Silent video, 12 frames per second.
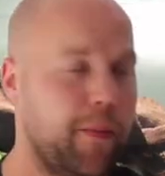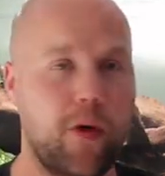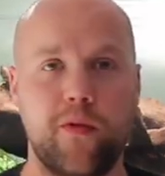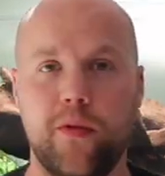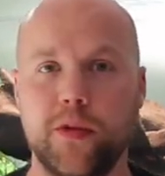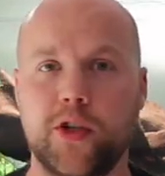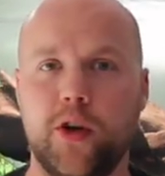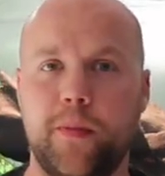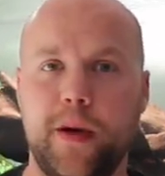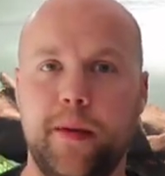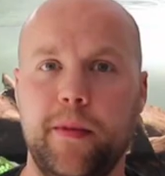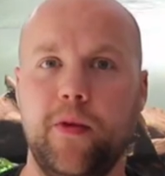bought him from a shop
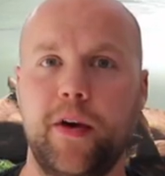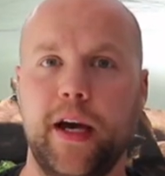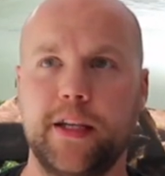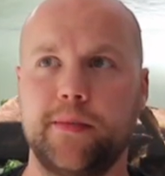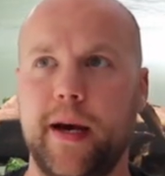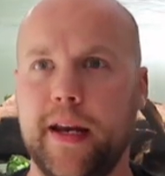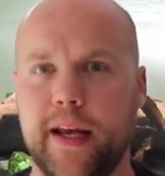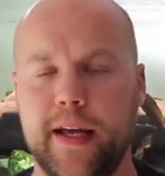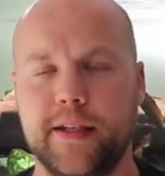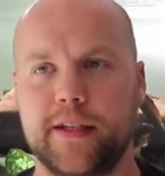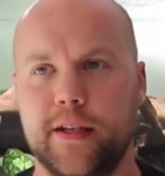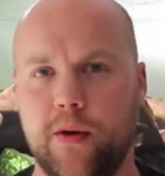in Milton Keynes,
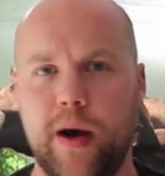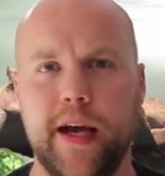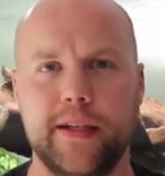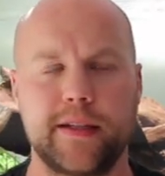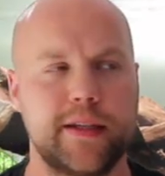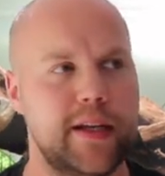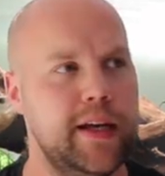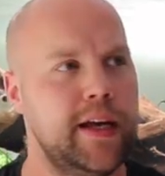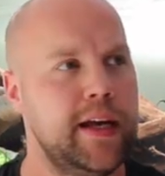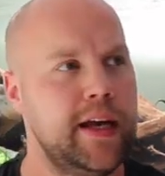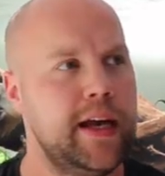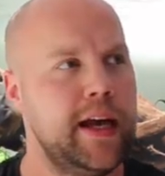Maidenhead, Quags.
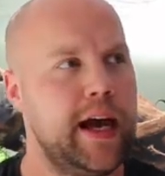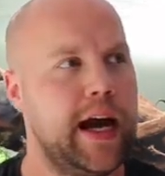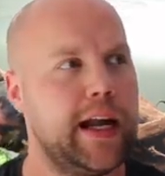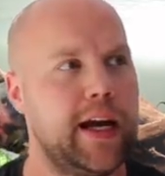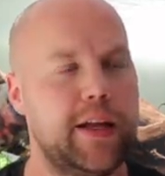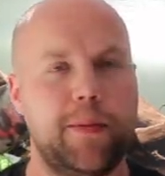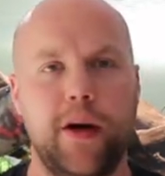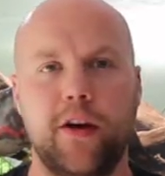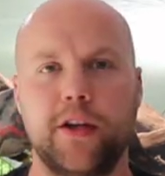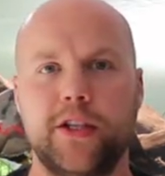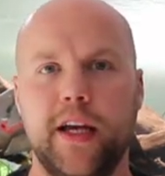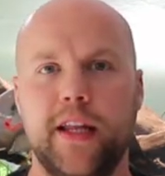And the bloke
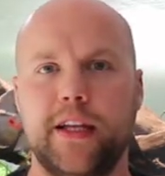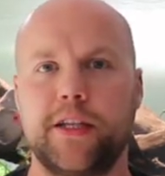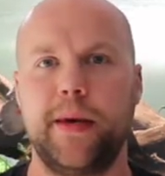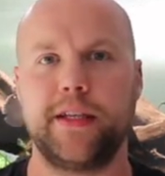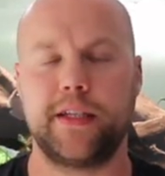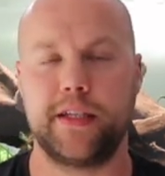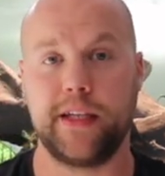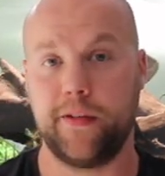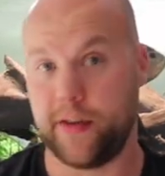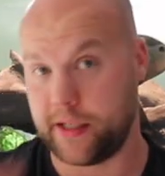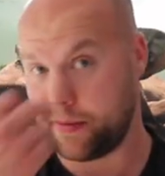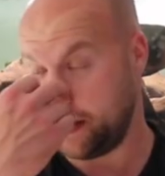goes, yeah, they're Tomensis,
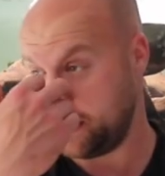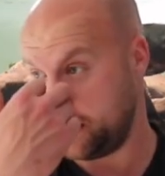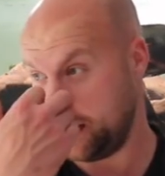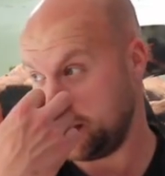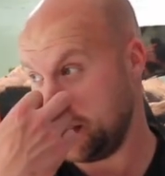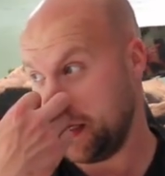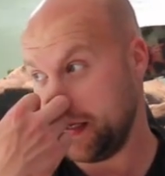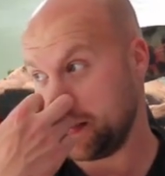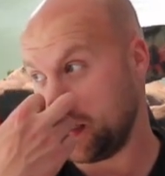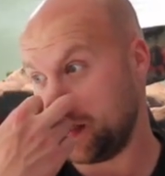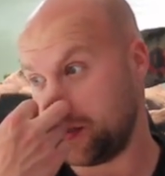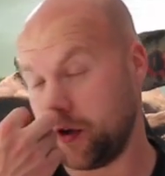definitely Tomensis.
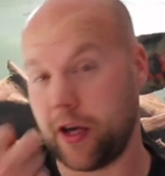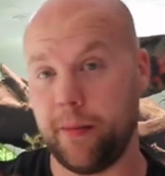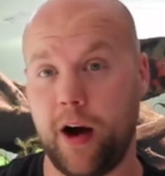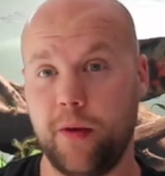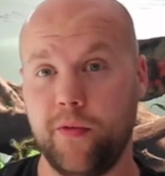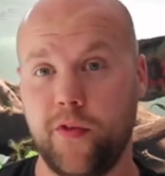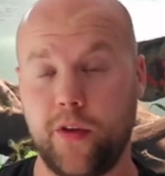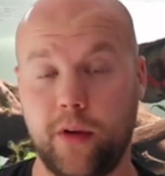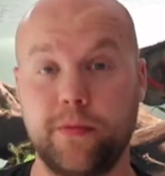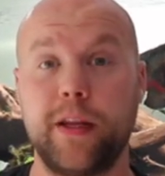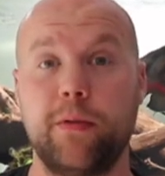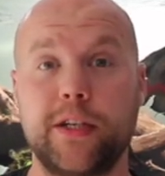So I took him home.
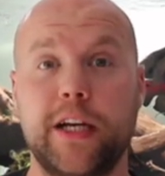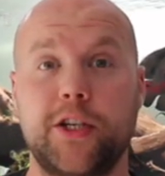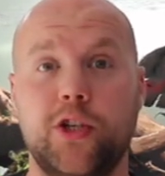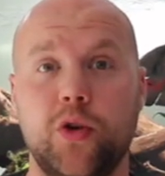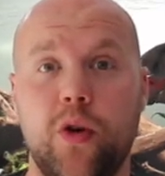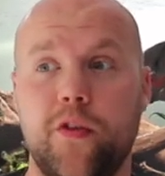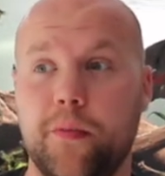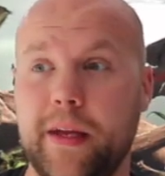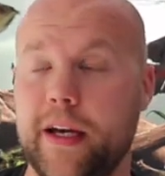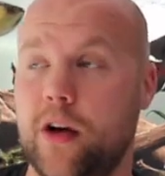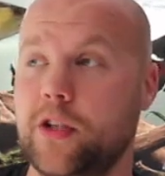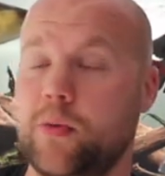There was actually 2 of them. He
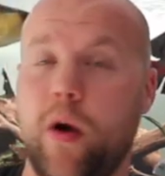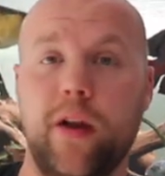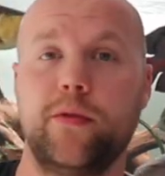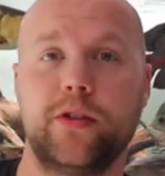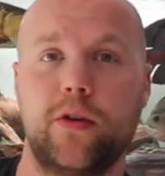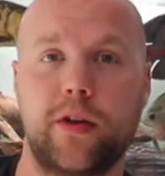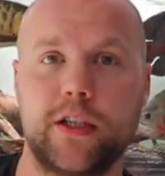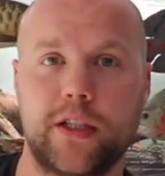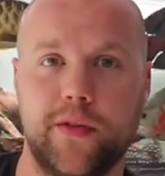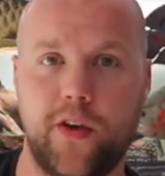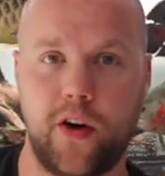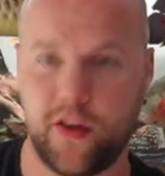goes, one of them was not going to
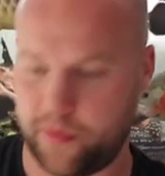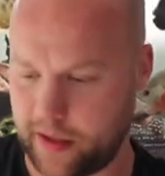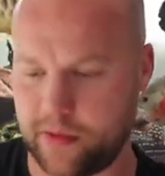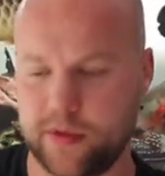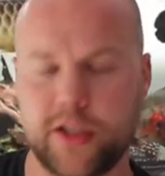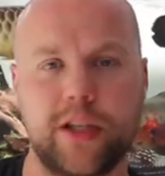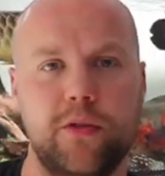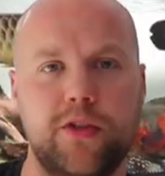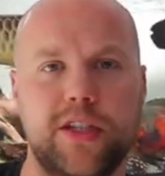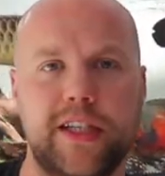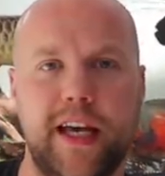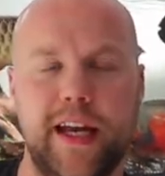survive because it was so
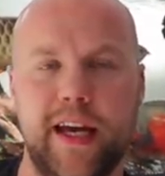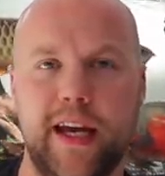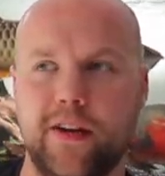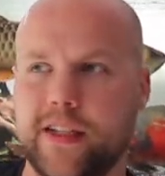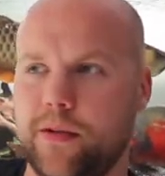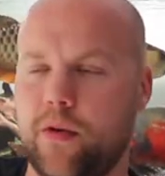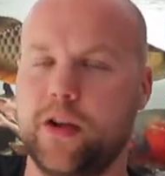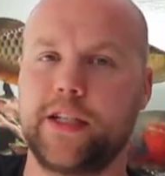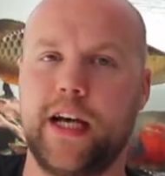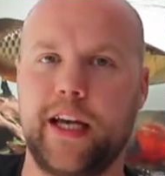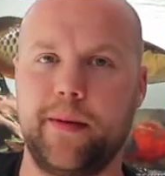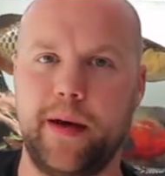skinny. And I said, well, I'll
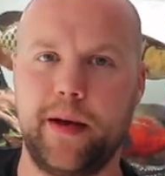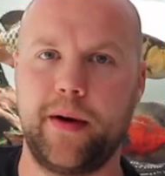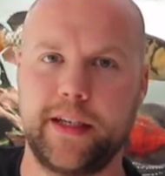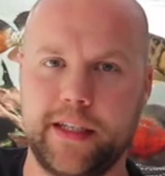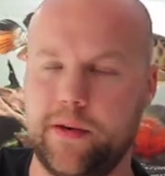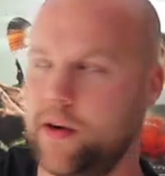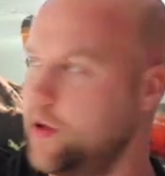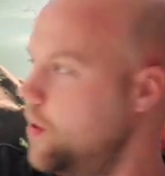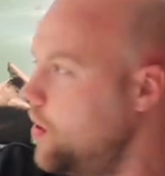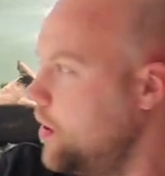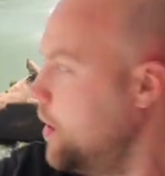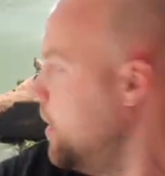take him anyway, see what I got
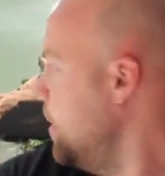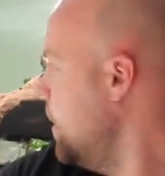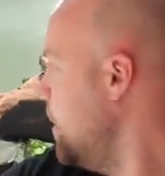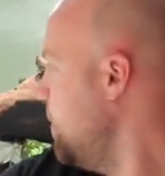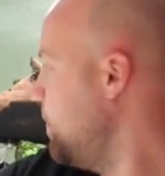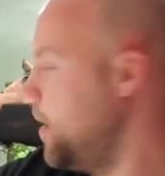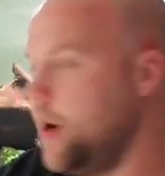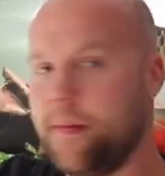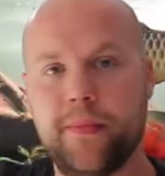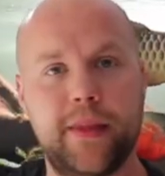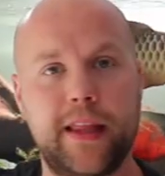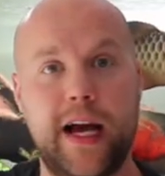on.
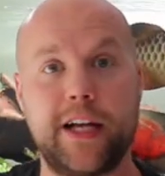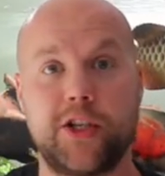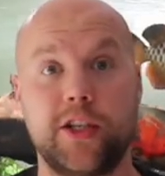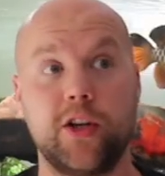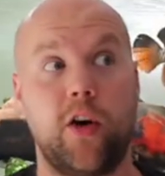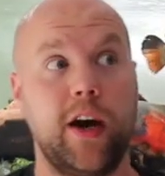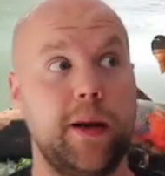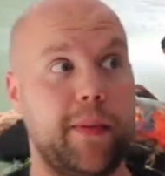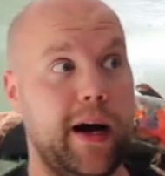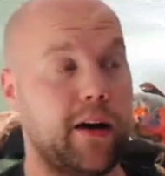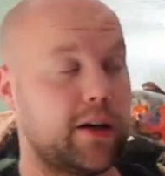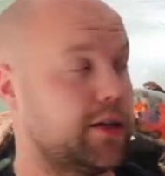But that actually died
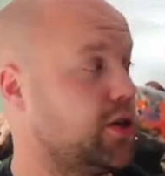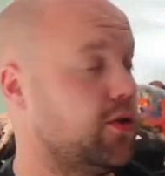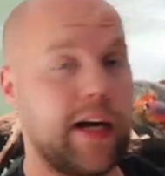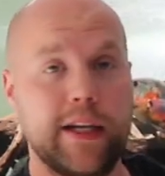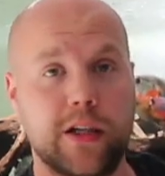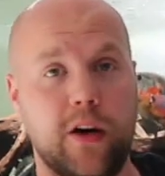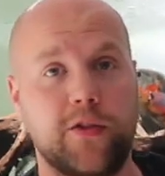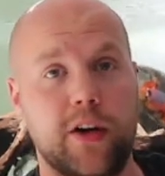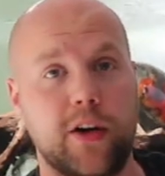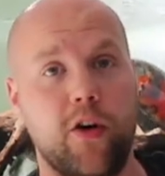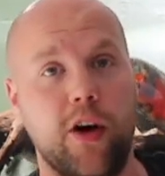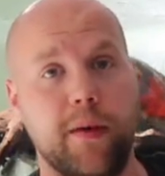about 2 days after
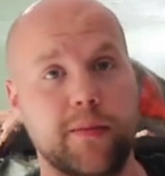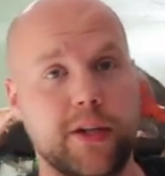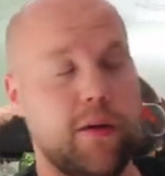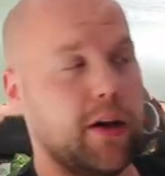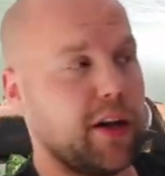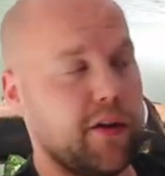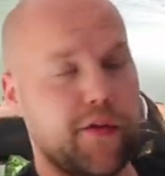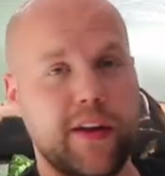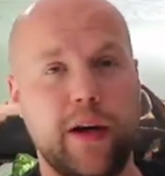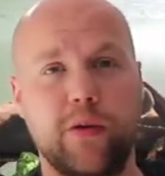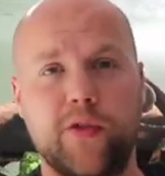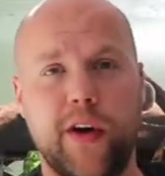I got him. So I don't think
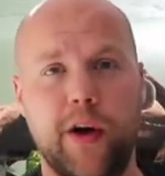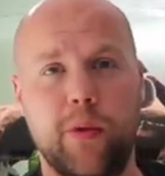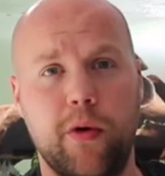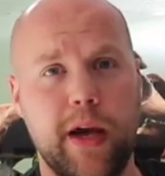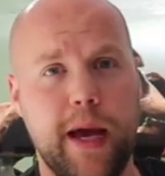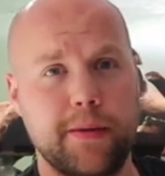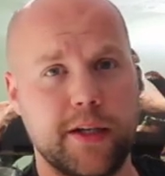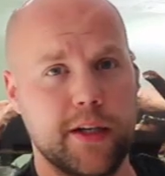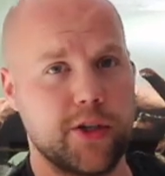they was very well kept in the